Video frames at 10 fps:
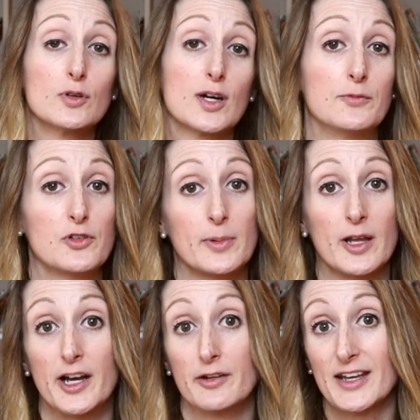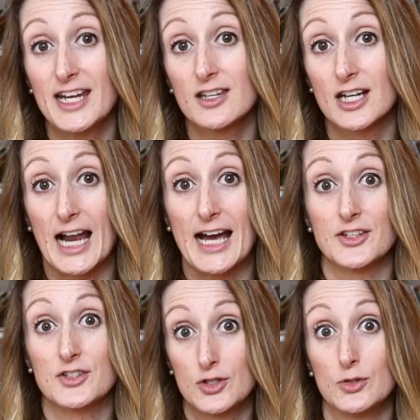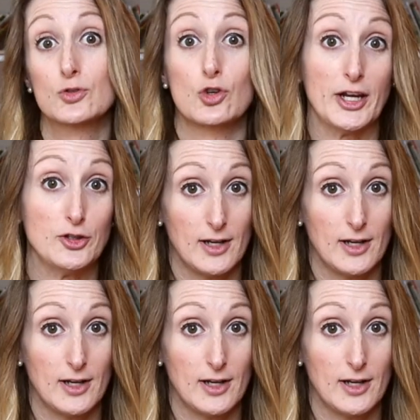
feel comfortable enough in the class to try new